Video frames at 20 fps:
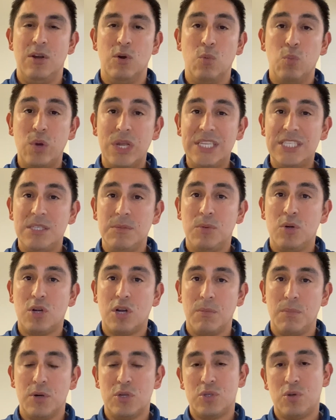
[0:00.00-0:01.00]
a reasonable
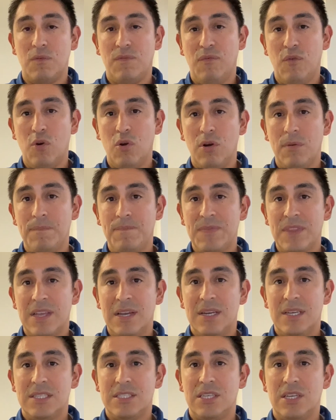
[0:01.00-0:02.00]
commercial form,
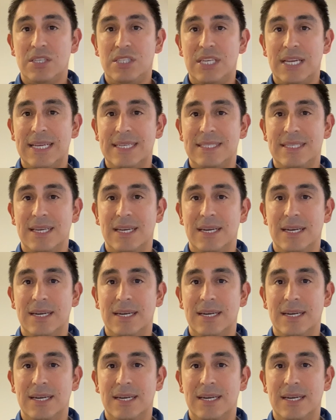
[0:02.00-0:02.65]
such as